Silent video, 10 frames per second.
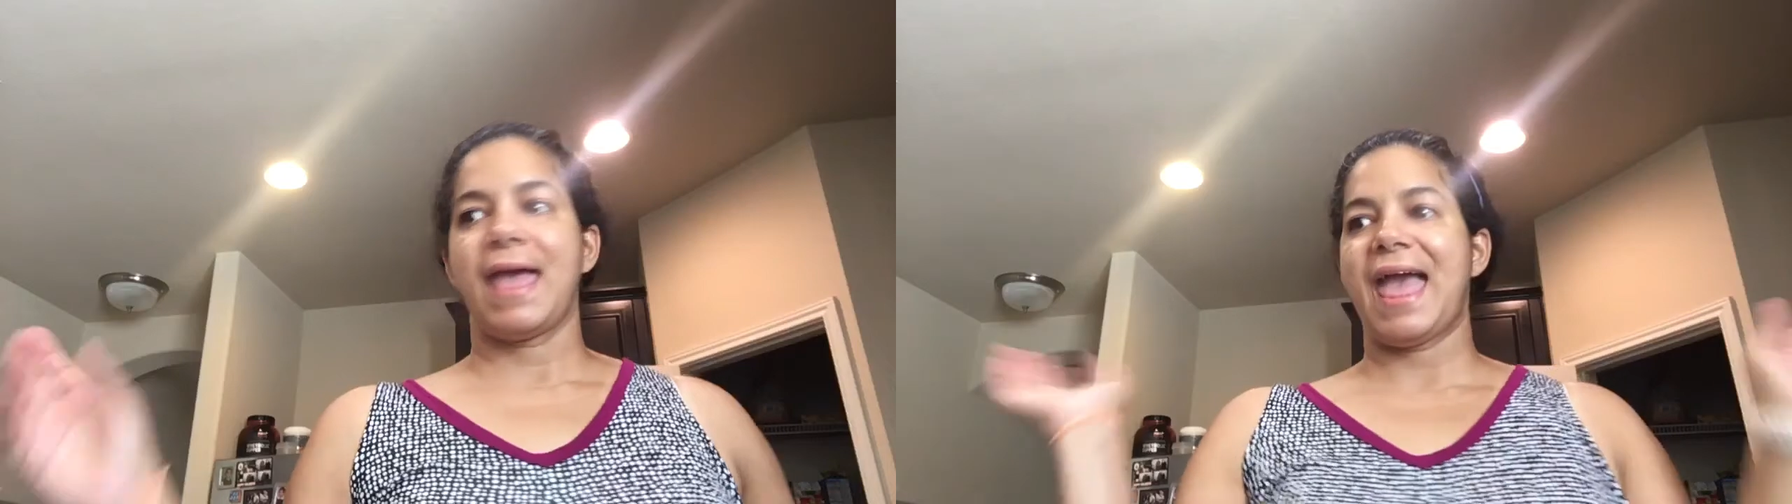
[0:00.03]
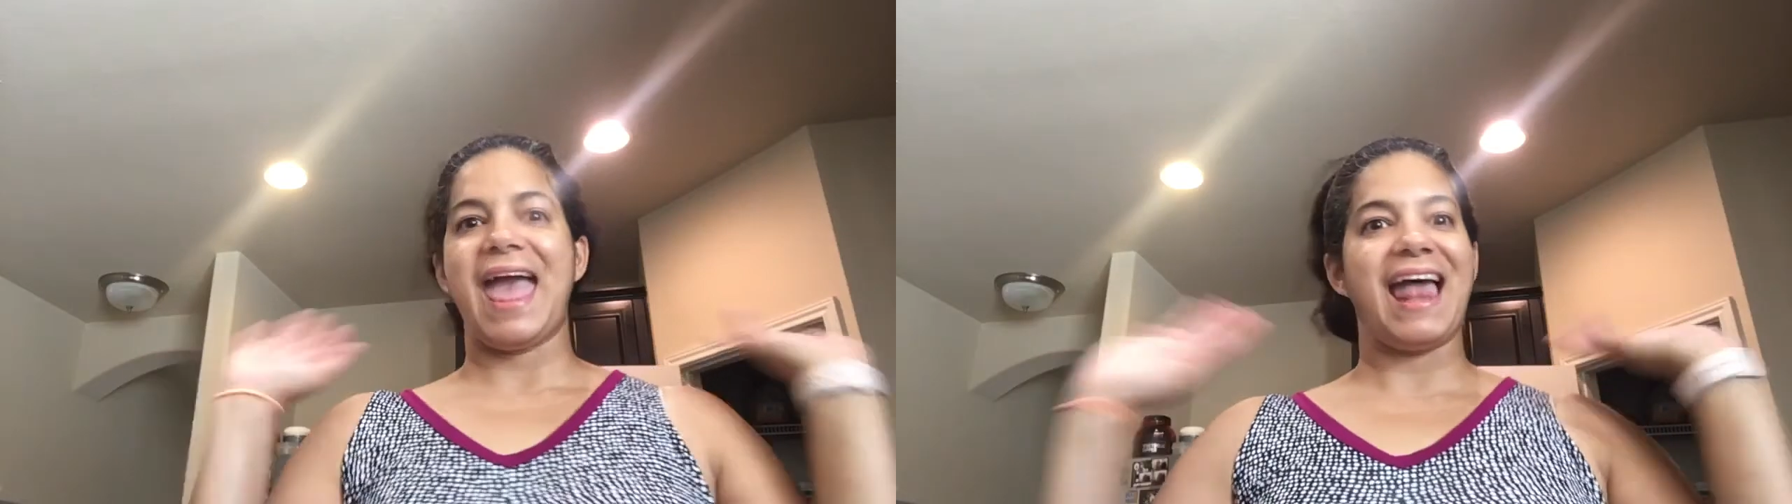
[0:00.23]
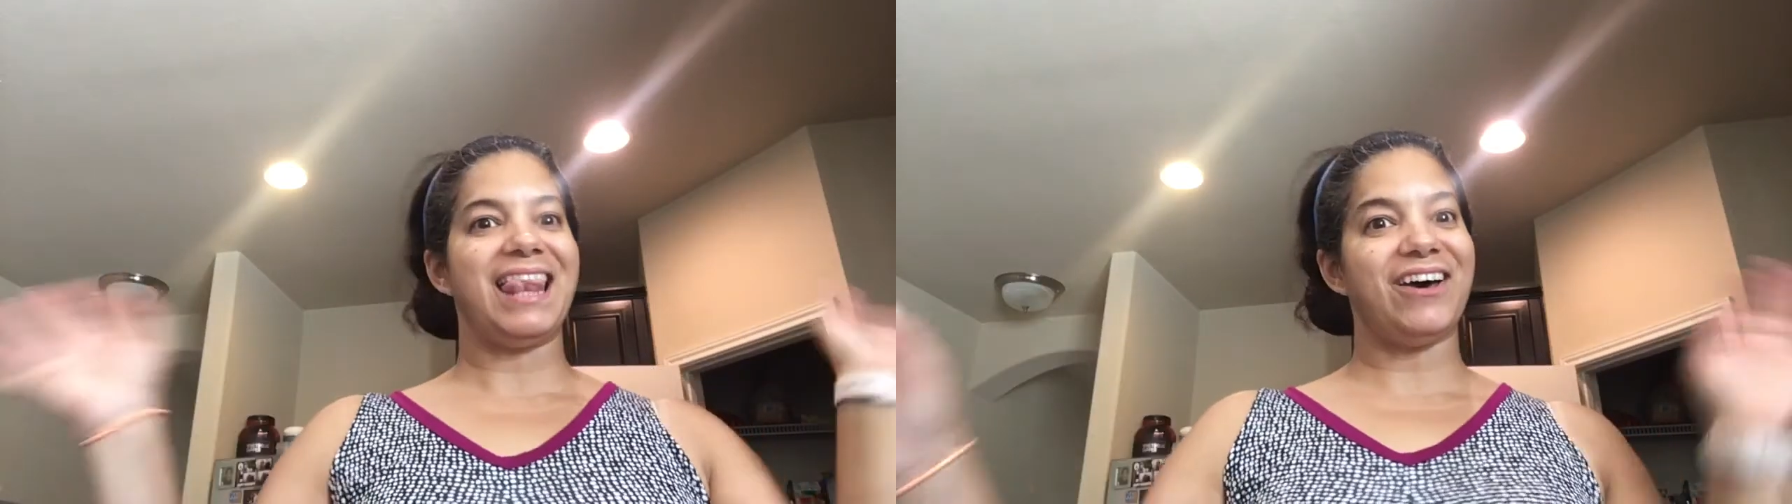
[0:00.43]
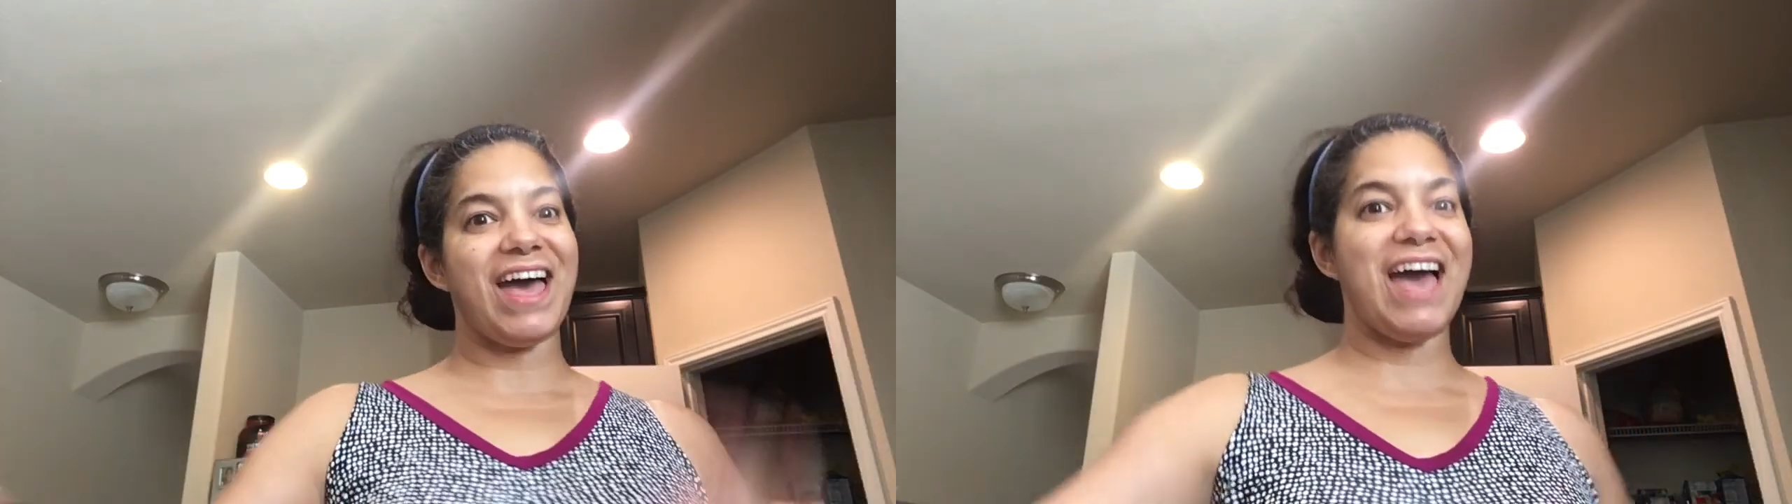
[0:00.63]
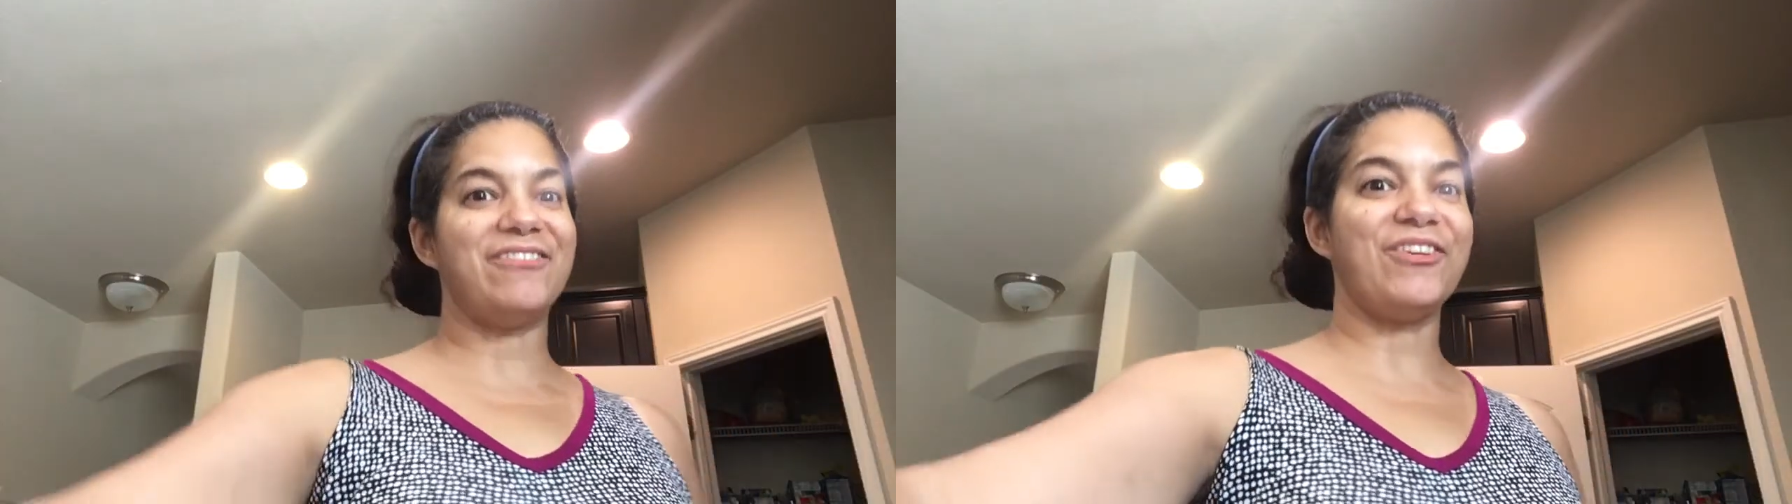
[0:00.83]
Hello
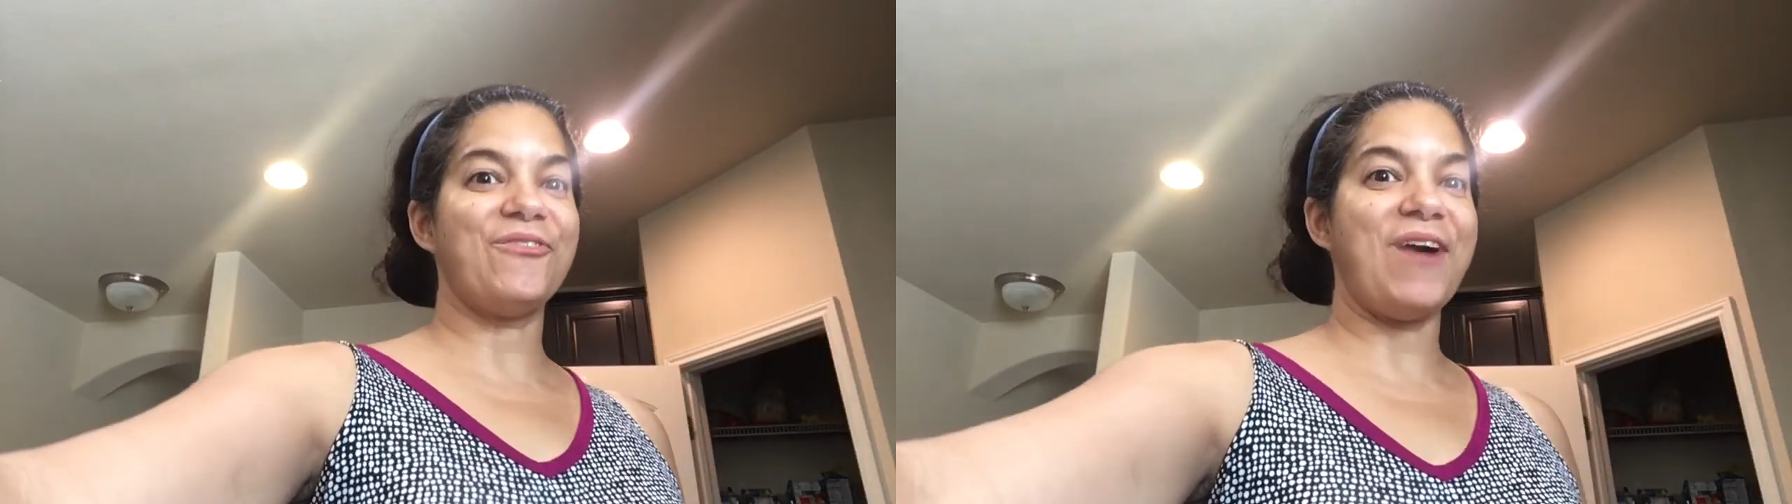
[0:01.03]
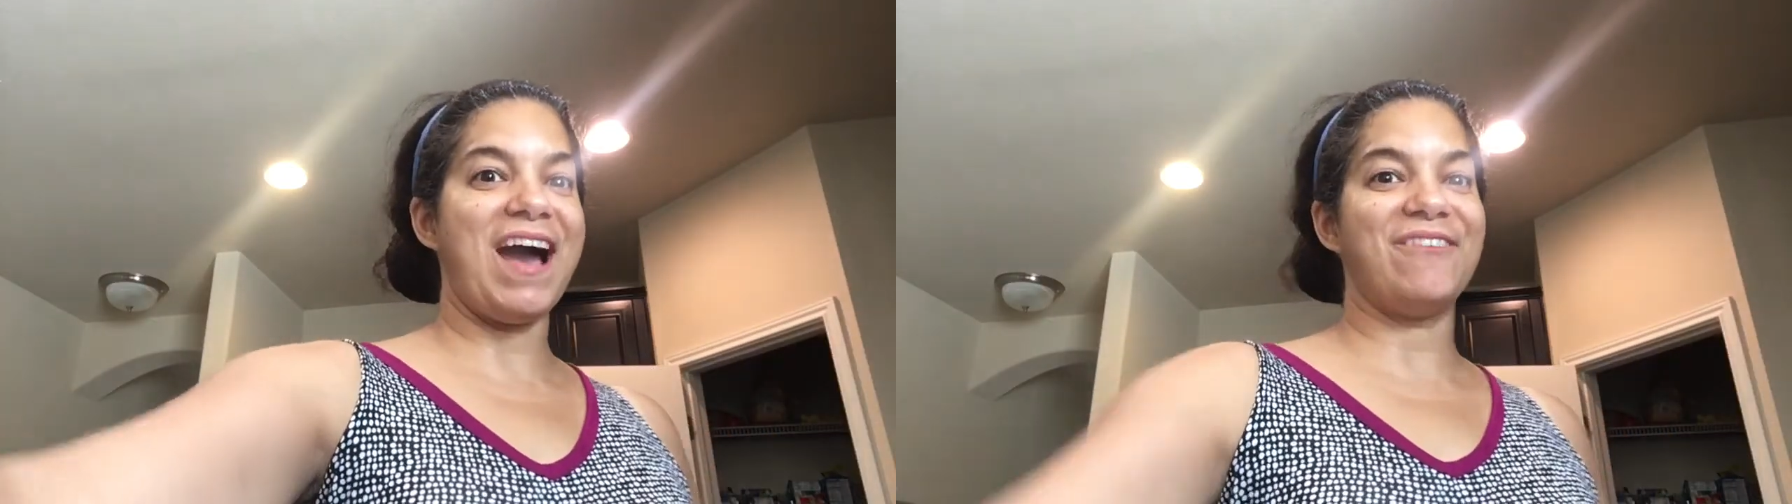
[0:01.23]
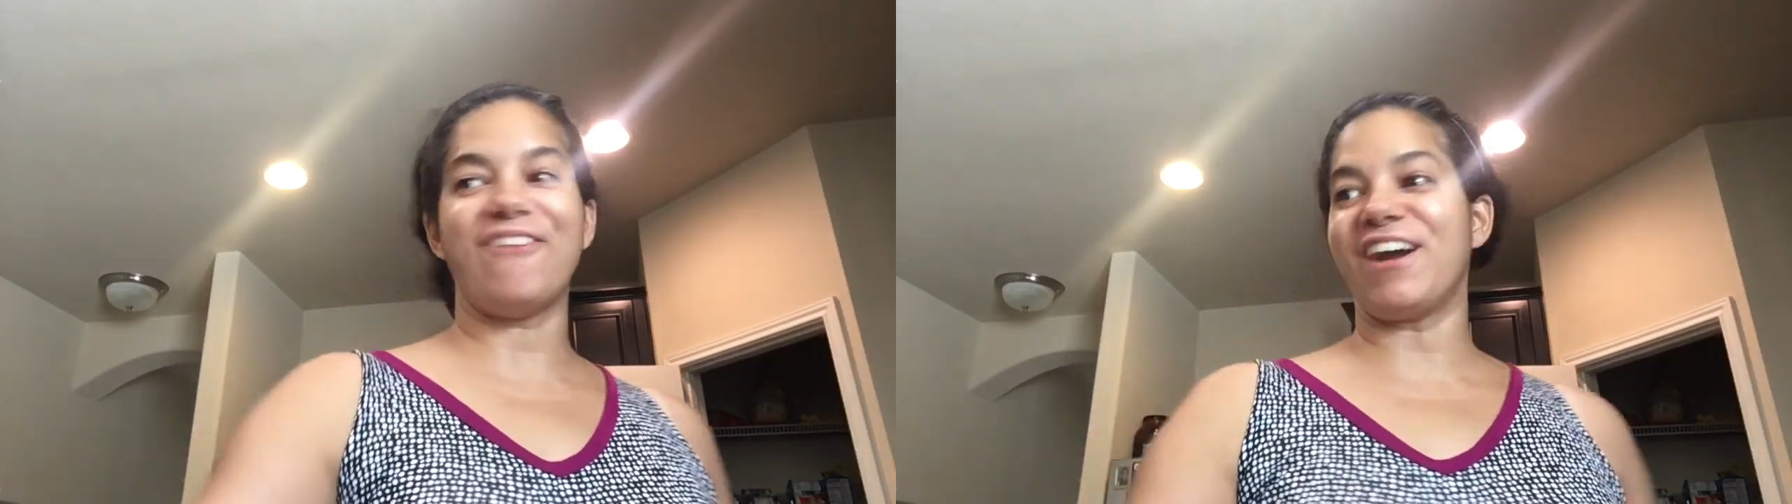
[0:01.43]
everyone,